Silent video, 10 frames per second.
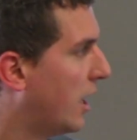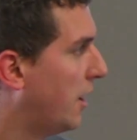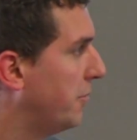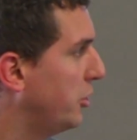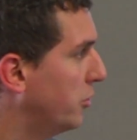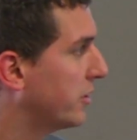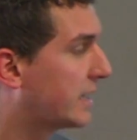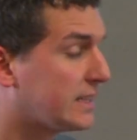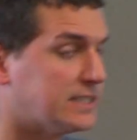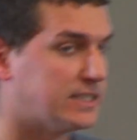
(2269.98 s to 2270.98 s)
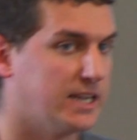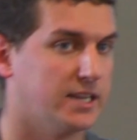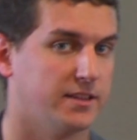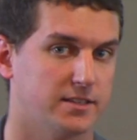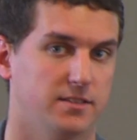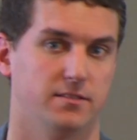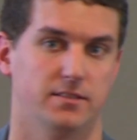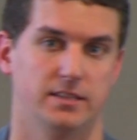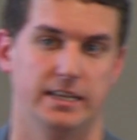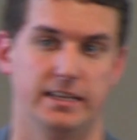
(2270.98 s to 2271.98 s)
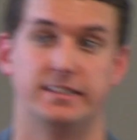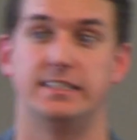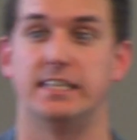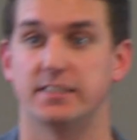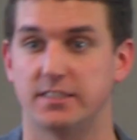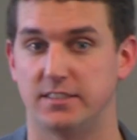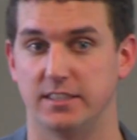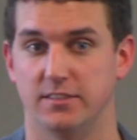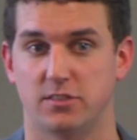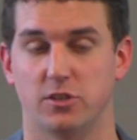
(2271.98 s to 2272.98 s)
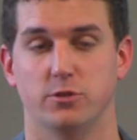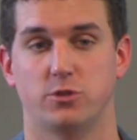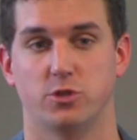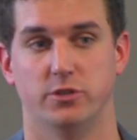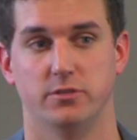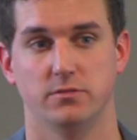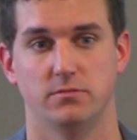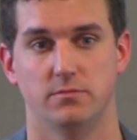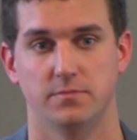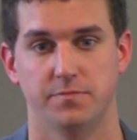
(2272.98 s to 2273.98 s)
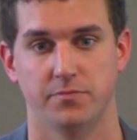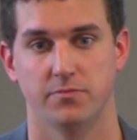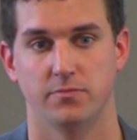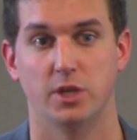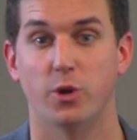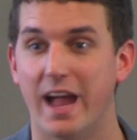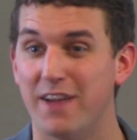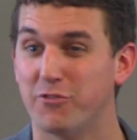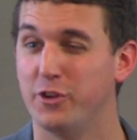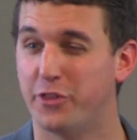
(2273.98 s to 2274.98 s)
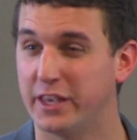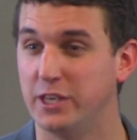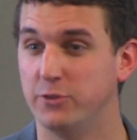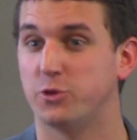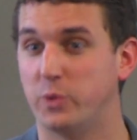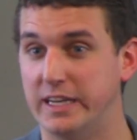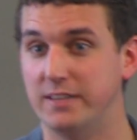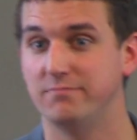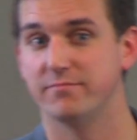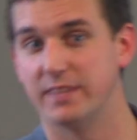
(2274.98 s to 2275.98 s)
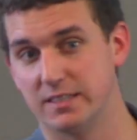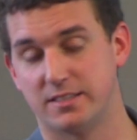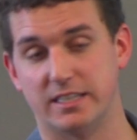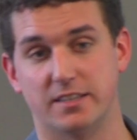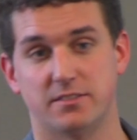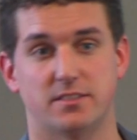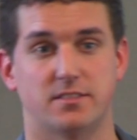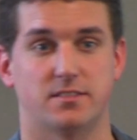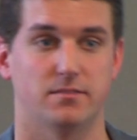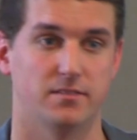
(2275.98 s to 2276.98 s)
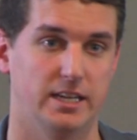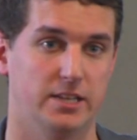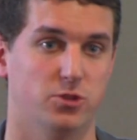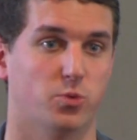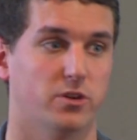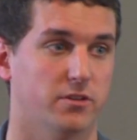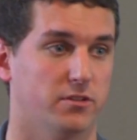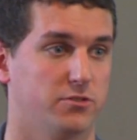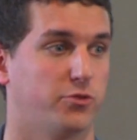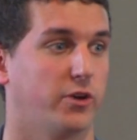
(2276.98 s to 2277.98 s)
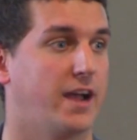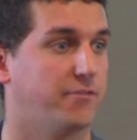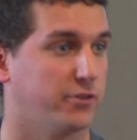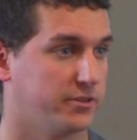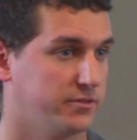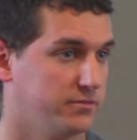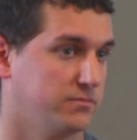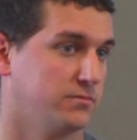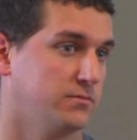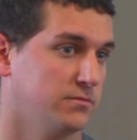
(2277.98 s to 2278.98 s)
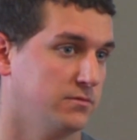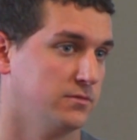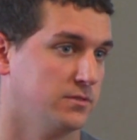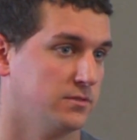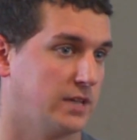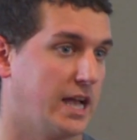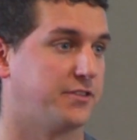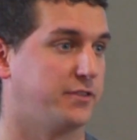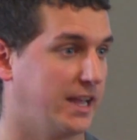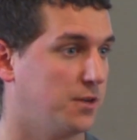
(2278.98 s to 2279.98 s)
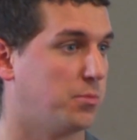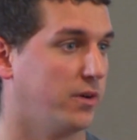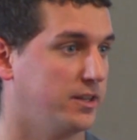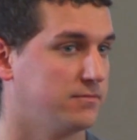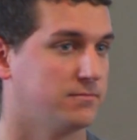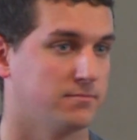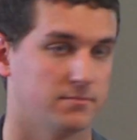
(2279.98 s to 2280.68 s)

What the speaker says: You look at the data that exists in social. Everything you tweet exists in the world forever as a data point,